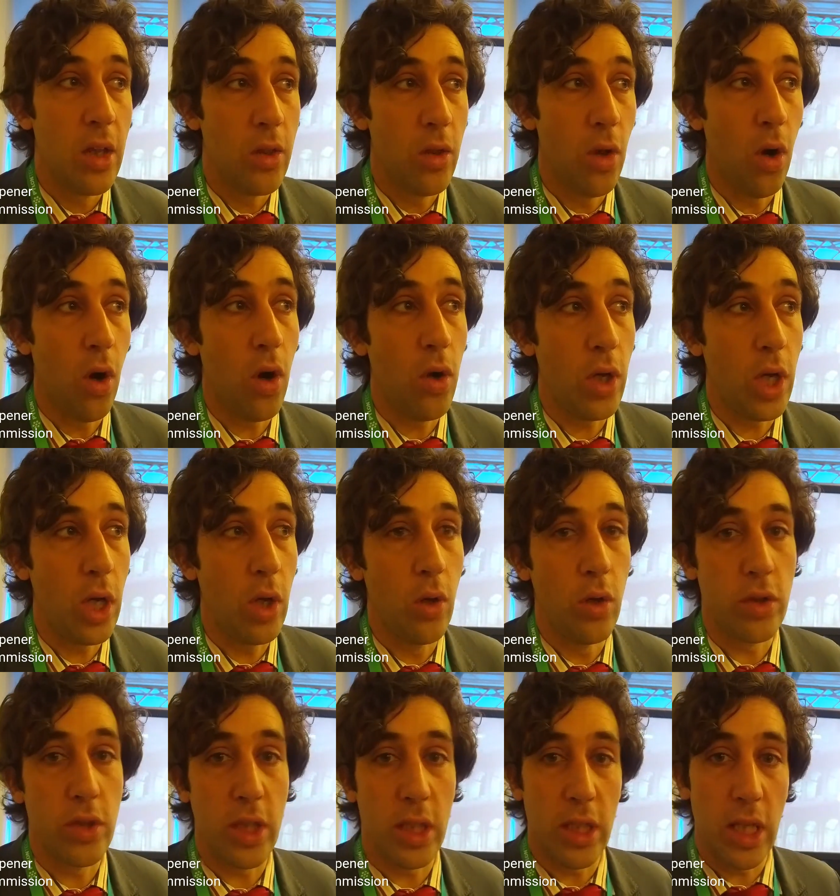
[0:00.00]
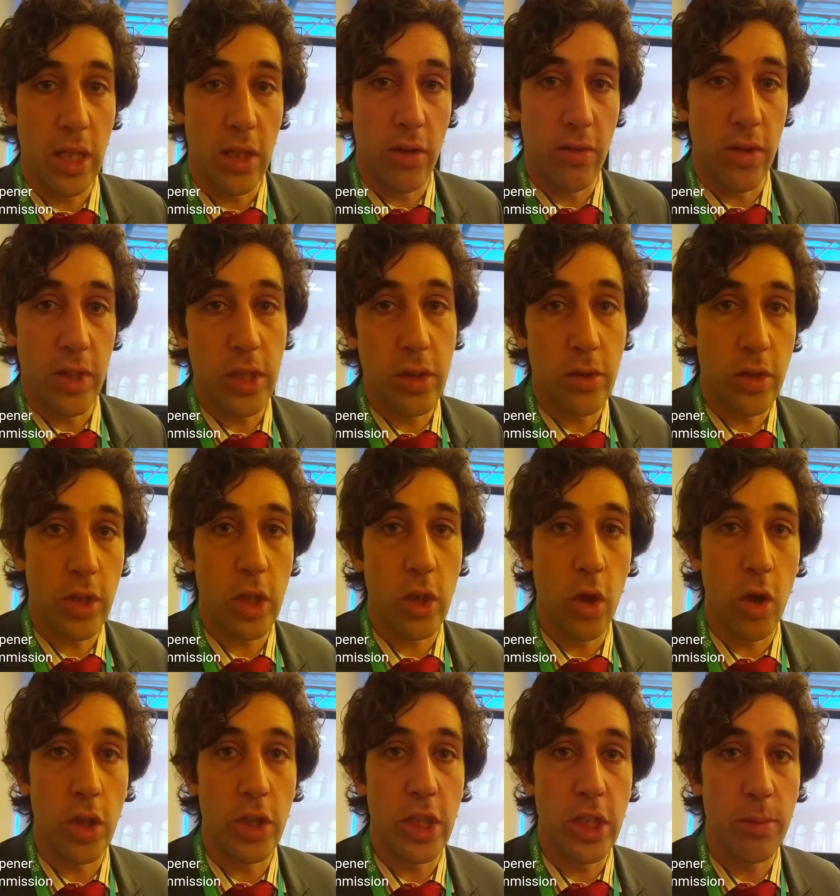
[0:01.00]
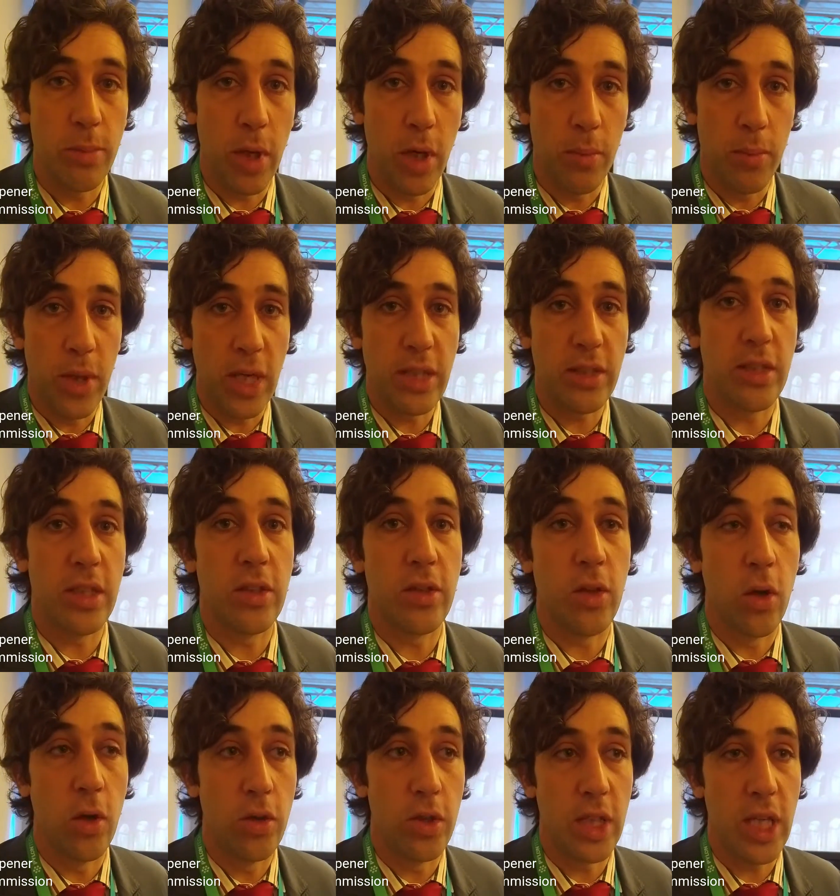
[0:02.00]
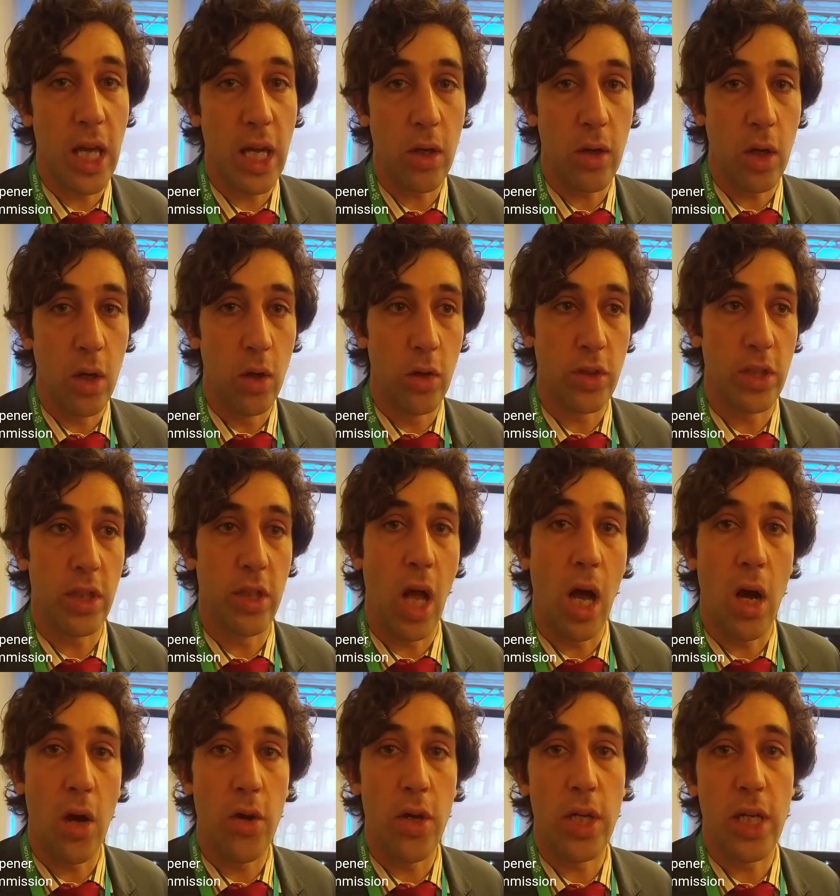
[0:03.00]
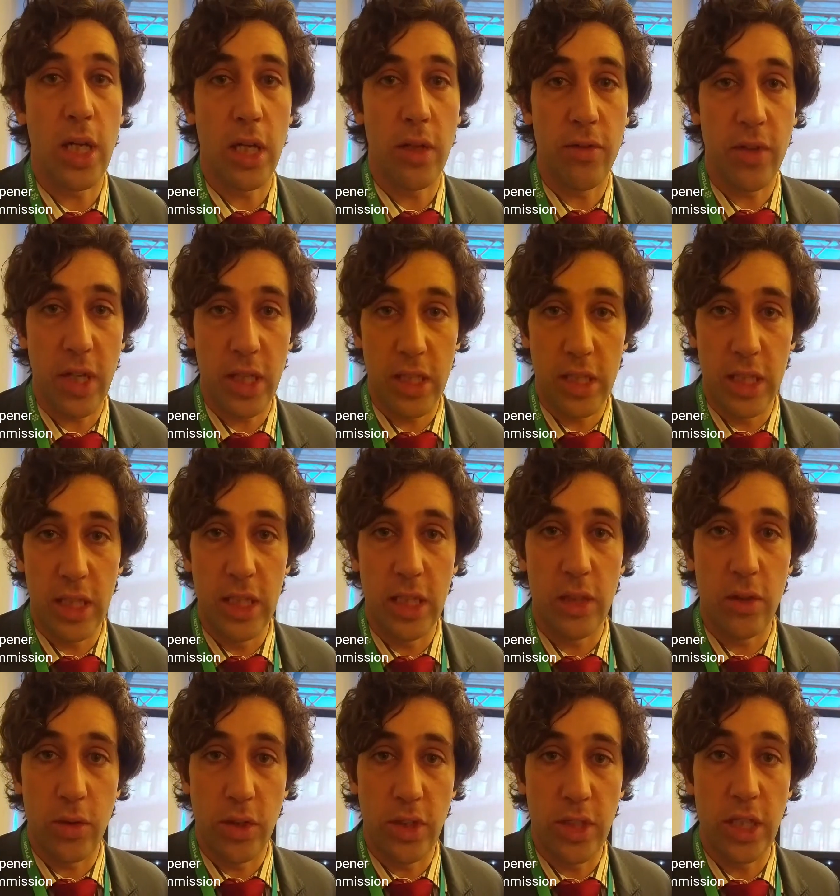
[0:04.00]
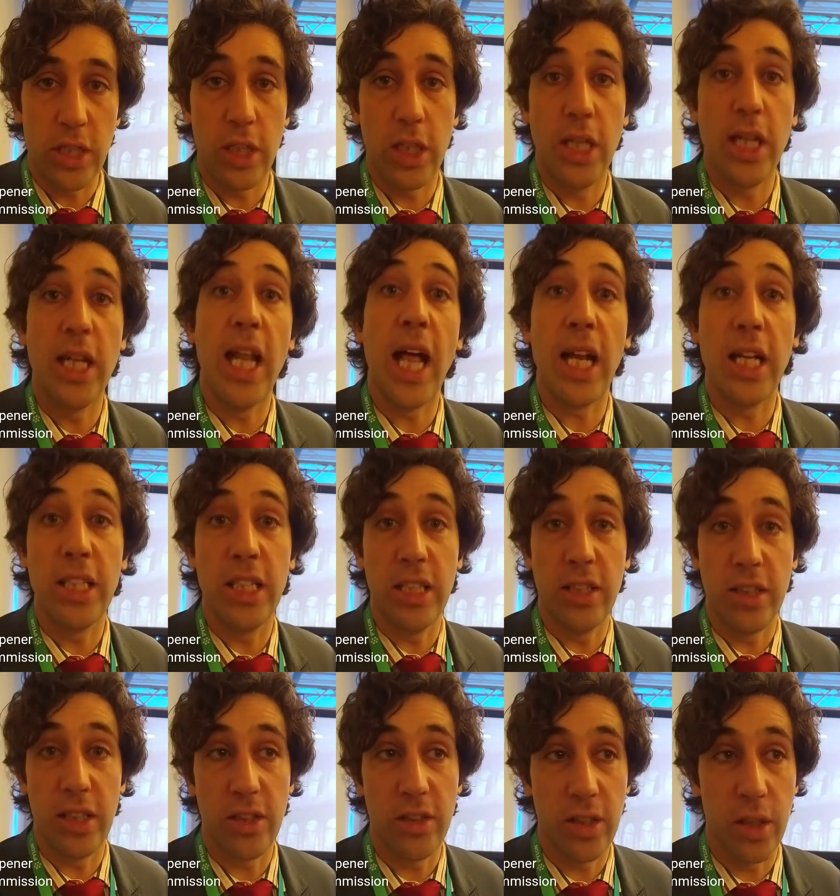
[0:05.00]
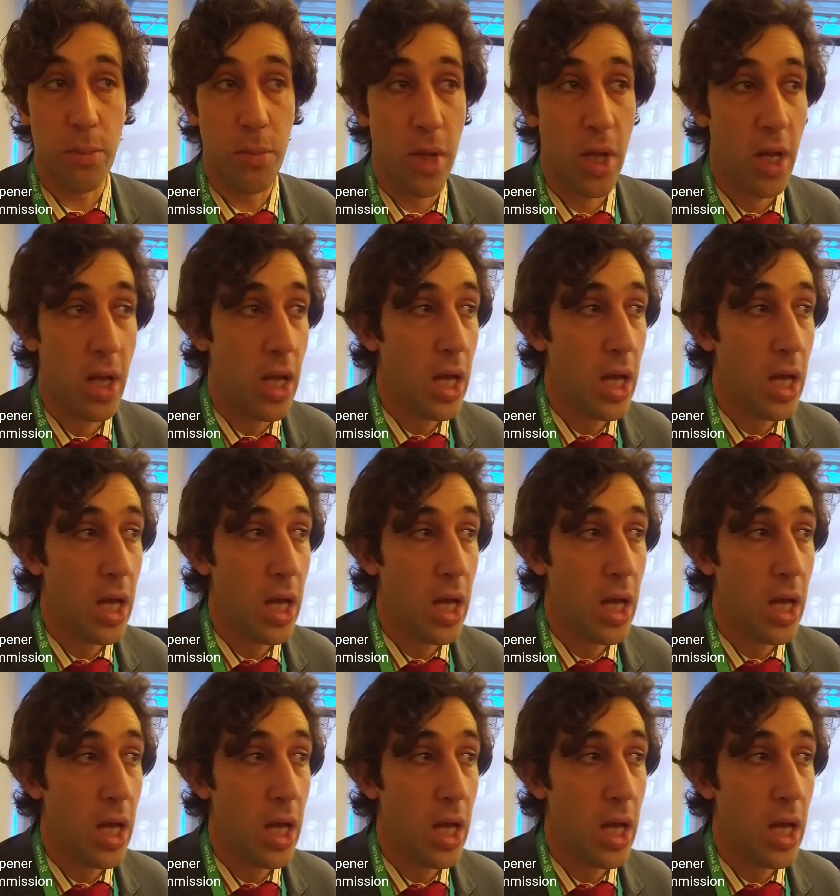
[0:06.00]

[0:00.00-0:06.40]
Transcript: not only looks at individual technologies, but it brings this whole together and looks at how you kind of actually transition an energy system.